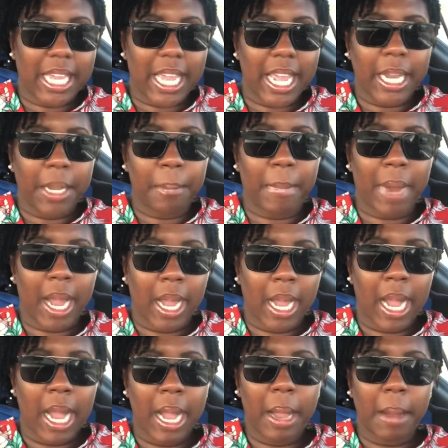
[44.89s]
and
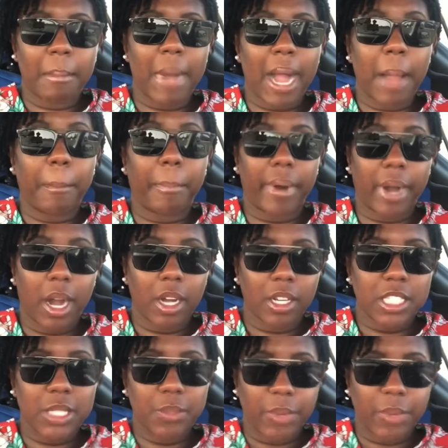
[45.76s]
my my boss,